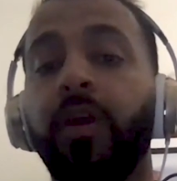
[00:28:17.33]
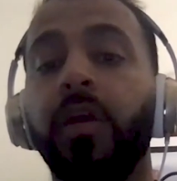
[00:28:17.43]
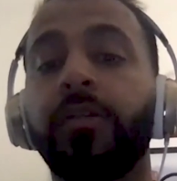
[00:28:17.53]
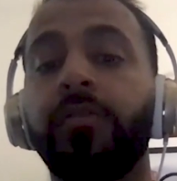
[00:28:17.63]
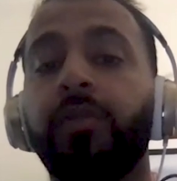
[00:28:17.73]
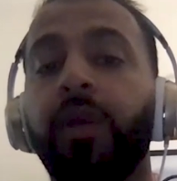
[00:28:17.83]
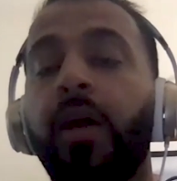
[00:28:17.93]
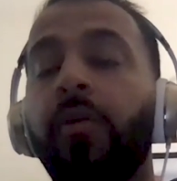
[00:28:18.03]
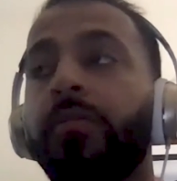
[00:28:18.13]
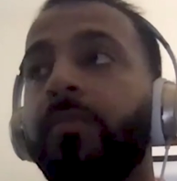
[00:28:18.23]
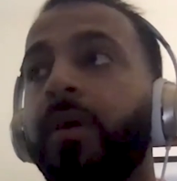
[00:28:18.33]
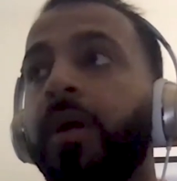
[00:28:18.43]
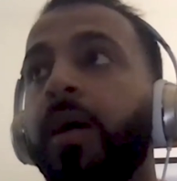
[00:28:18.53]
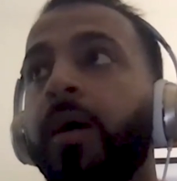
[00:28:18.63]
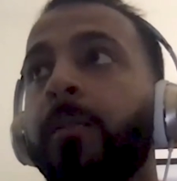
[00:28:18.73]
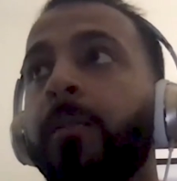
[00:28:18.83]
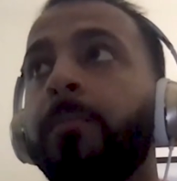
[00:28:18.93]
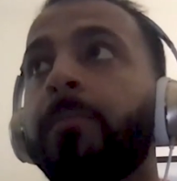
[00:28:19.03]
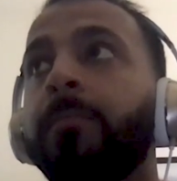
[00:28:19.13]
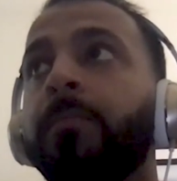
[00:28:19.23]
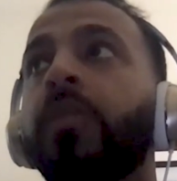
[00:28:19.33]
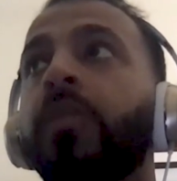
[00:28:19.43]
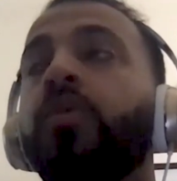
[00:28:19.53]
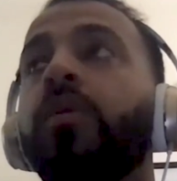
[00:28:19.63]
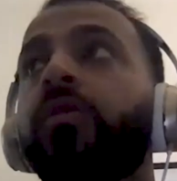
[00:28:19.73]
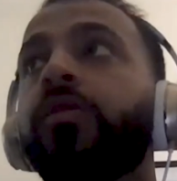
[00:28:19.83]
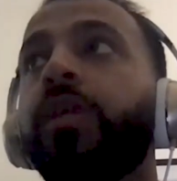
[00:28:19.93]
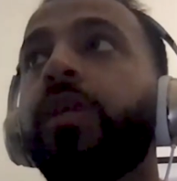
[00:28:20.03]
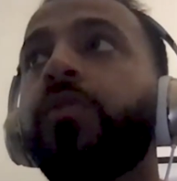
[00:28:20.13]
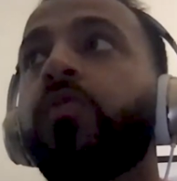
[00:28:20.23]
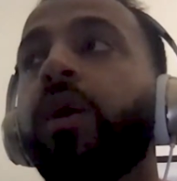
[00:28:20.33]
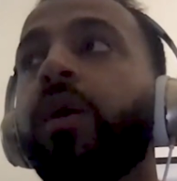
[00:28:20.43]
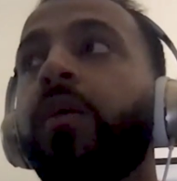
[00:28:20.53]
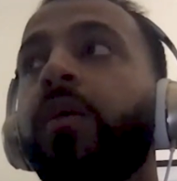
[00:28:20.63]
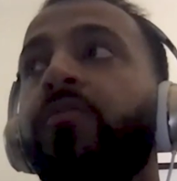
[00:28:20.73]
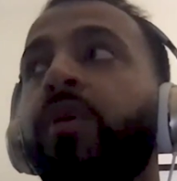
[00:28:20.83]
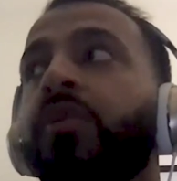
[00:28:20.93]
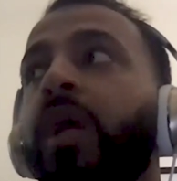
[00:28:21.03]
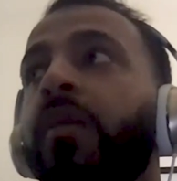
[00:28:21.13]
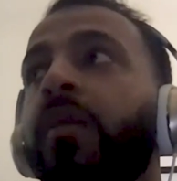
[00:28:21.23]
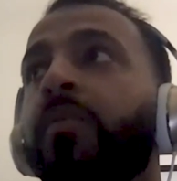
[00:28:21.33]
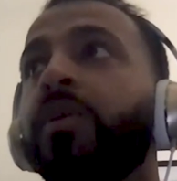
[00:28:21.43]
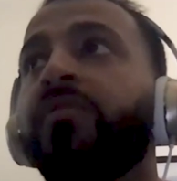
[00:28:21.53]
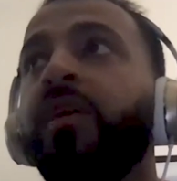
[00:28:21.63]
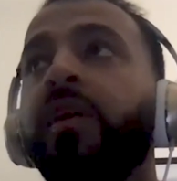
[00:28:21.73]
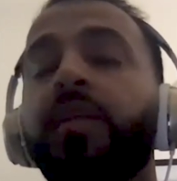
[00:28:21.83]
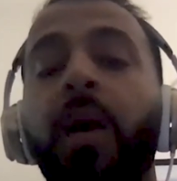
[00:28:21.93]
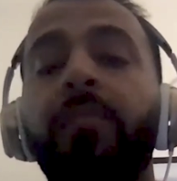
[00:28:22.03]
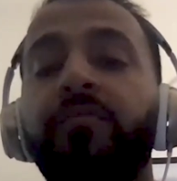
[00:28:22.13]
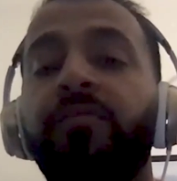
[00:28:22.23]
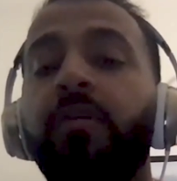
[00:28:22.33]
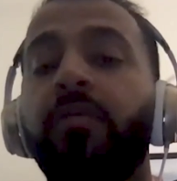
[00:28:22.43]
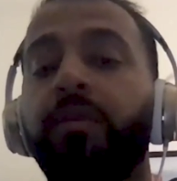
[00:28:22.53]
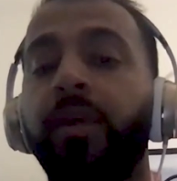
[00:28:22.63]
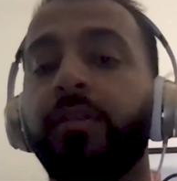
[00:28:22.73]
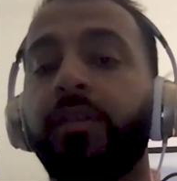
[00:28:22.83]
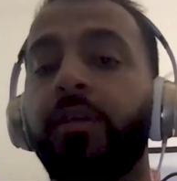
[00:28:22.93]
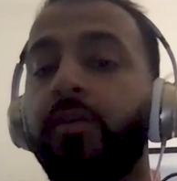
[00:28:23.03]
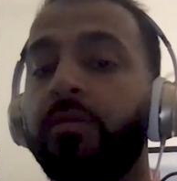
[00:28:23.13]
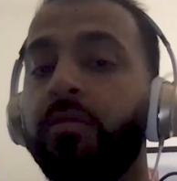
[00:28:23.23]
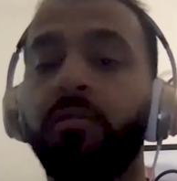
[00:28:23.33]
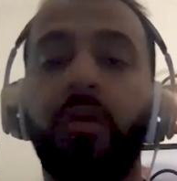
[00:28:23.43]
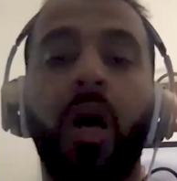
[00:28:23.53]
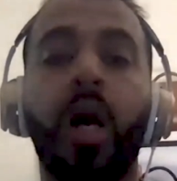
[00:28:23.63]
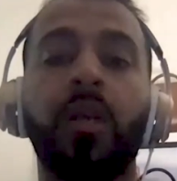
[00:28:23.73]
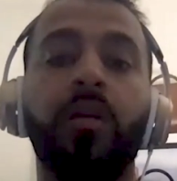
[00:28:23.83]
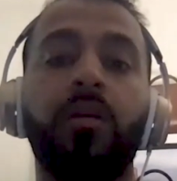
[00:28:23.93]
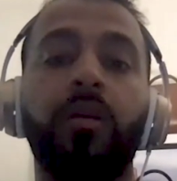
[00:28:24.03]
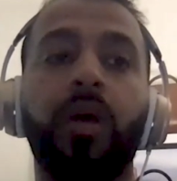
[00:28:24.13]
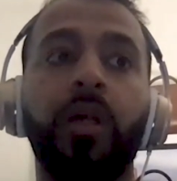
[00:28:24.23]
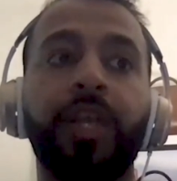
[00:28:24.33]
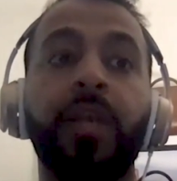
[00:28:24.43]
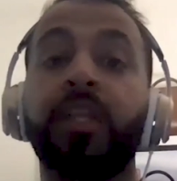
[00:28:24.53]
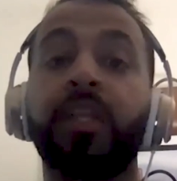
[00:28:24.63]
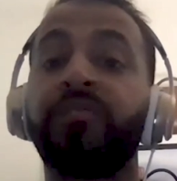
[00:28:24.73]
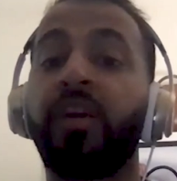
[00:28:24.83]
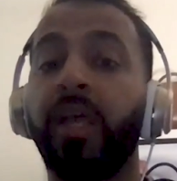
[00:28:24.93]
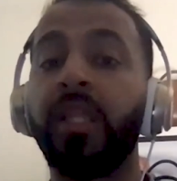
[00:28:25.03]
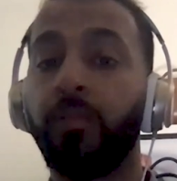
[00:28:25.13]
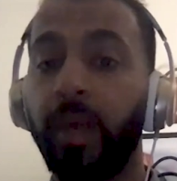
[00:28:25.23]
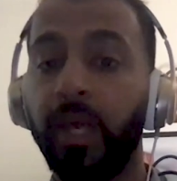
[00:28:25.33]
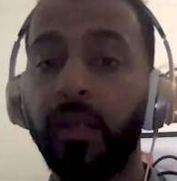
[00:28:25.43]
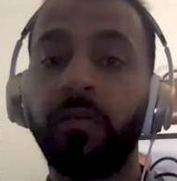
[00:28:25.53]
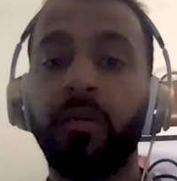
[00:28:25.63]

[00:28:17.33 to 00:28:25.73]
For us right now. But it's one of those things where if we tried to push very top of funnel things to you on a channel that's very intimate,